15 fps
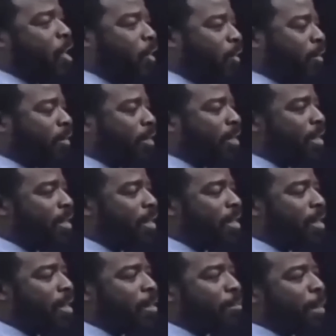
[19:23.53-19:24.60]
ago.
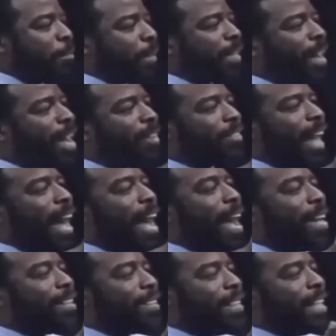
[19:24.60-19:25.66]
But because
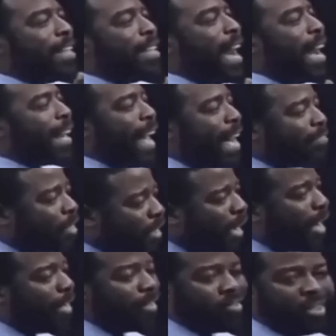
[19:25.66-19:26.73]
I did not have a
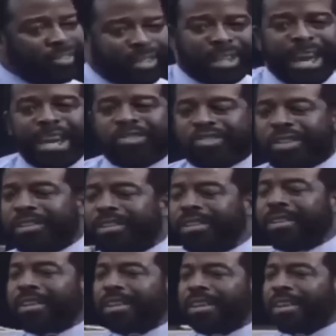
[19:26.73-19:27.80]
college education,
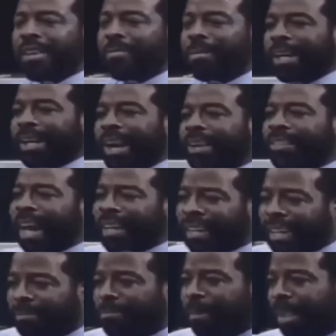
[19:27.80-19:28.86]
because
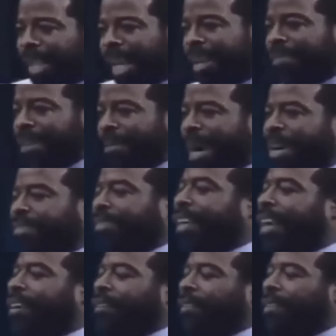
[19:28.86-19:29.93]
I didn't believe in
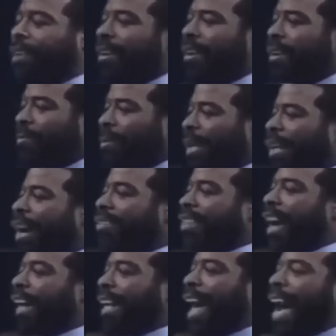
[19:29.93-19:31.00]
myself,
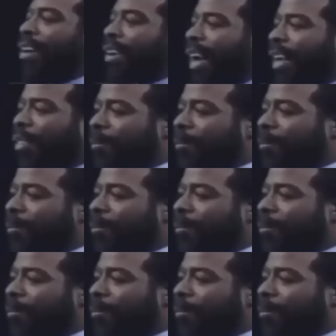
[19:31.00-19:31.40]
because I allowed